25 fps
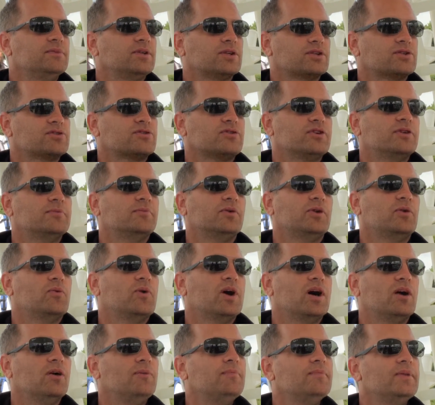extremely
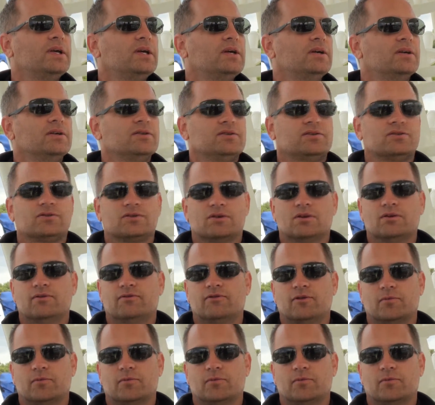well. So from